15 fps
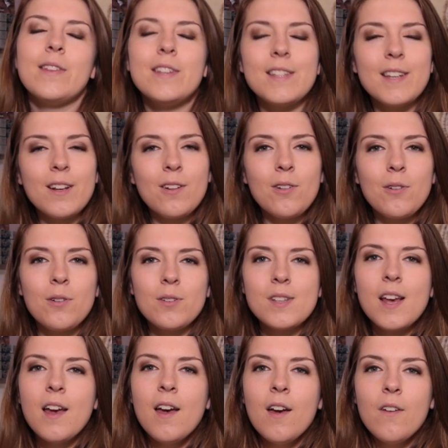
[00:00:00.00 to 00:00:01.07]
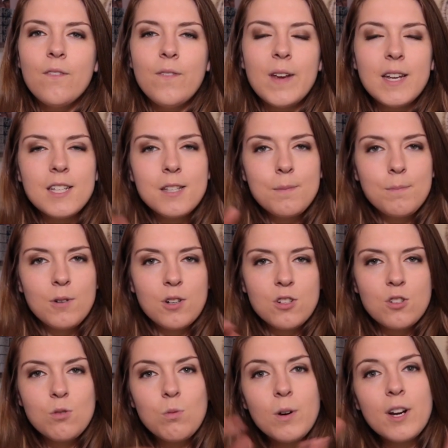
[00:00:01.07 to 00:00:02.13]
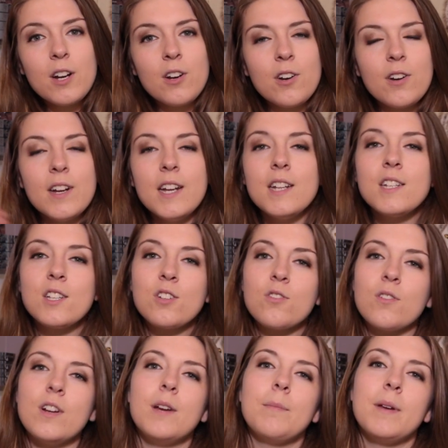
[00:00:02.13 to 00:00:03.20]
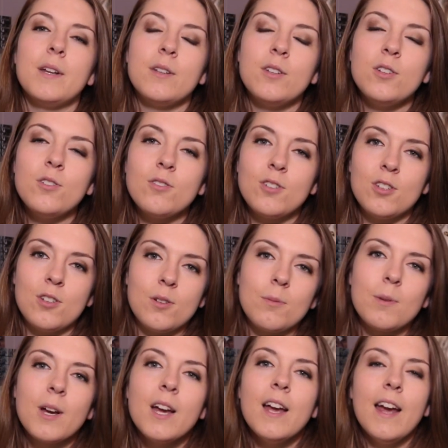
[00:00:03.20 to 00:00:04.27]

This includes Facebook, Twitter, Instagram, and YouTube,